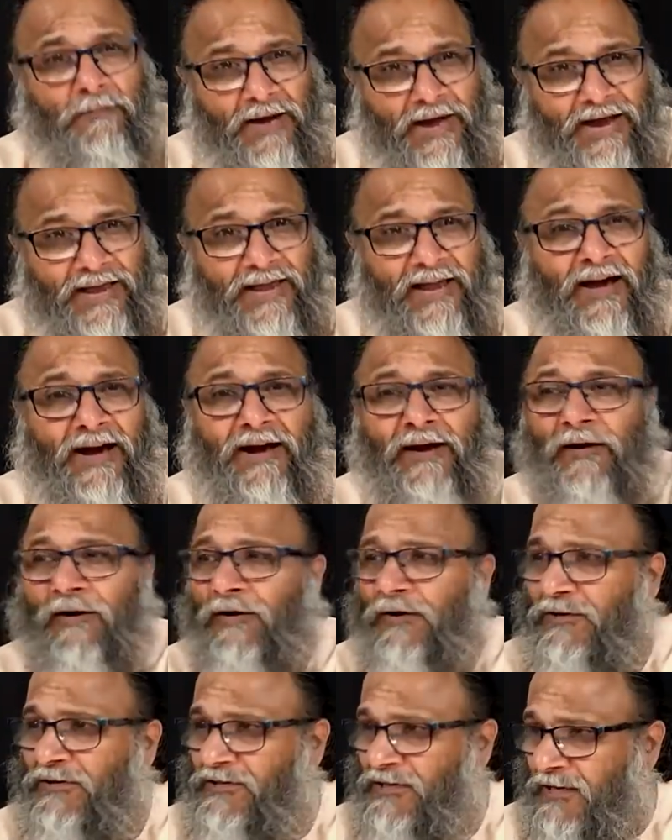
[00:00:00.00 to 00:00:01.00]
Maya
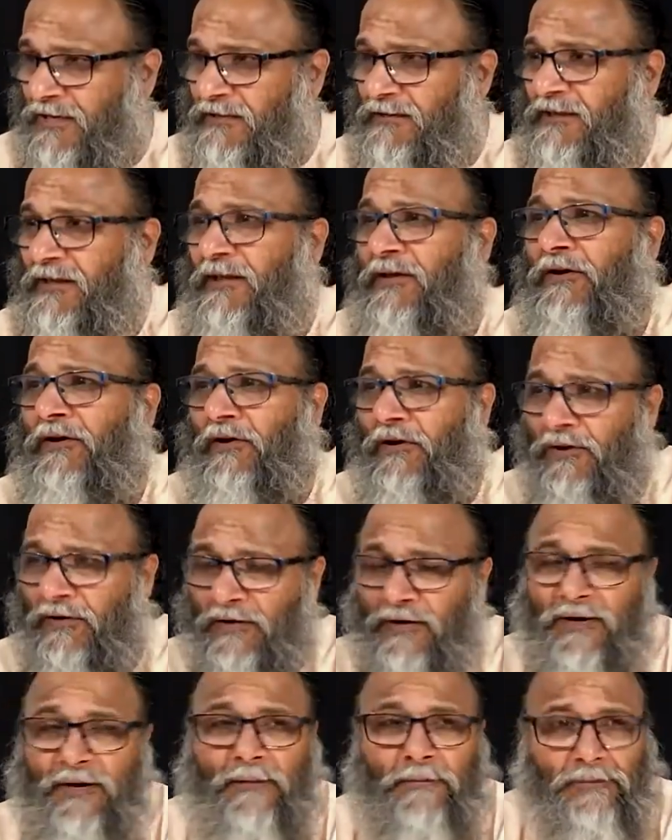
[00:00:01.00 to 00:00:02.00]
or Shakti
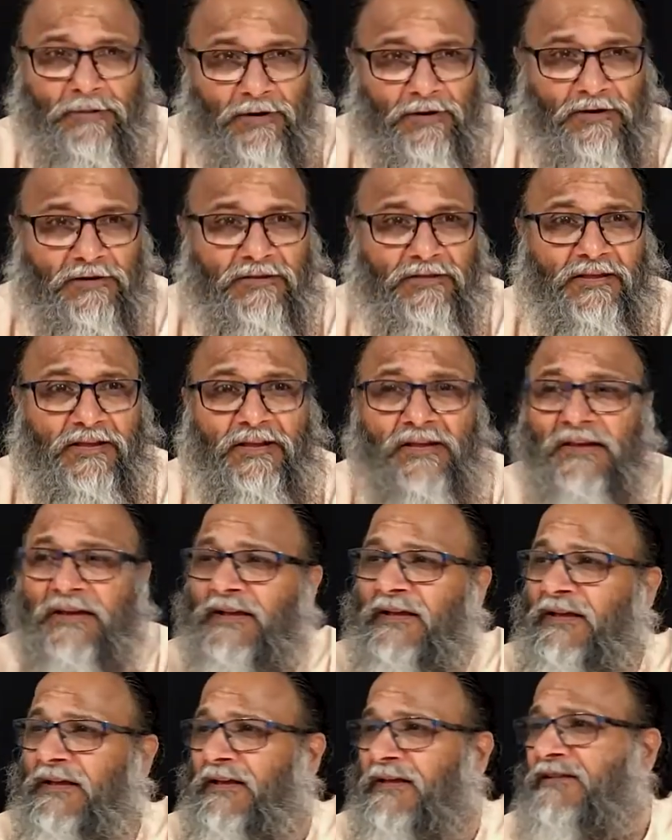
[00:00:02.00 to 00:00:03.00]
or
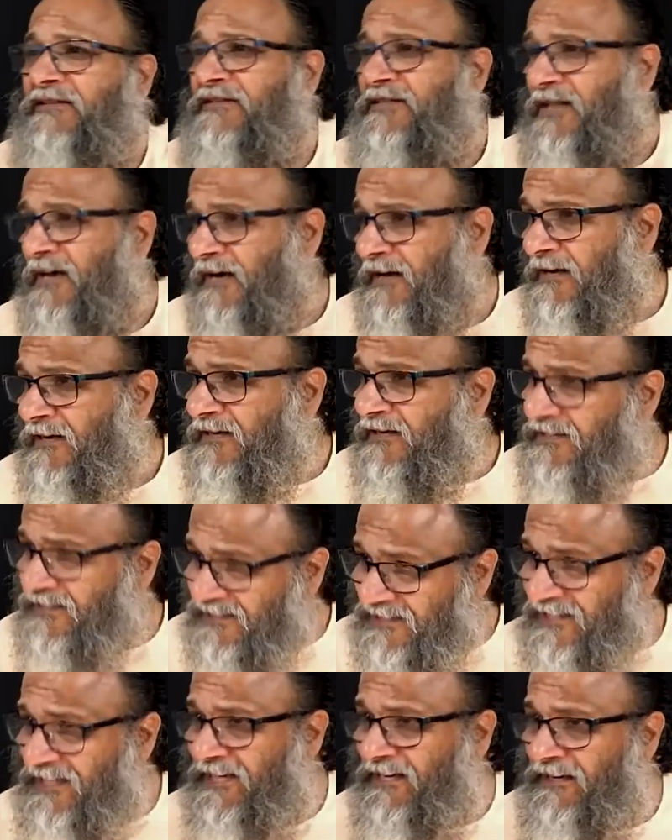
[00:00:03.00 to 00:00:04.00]
Prakriti is the
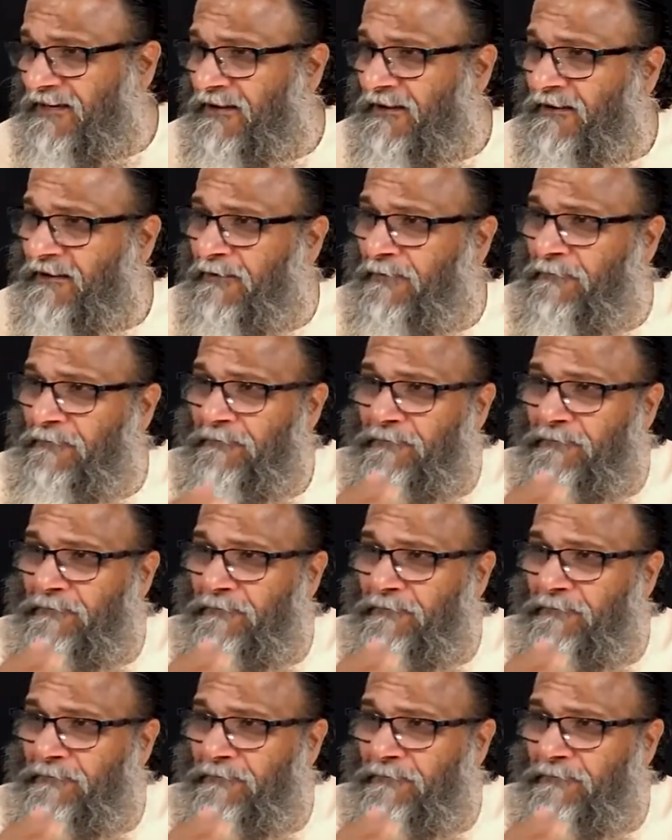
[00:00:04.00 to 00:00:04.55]
seed.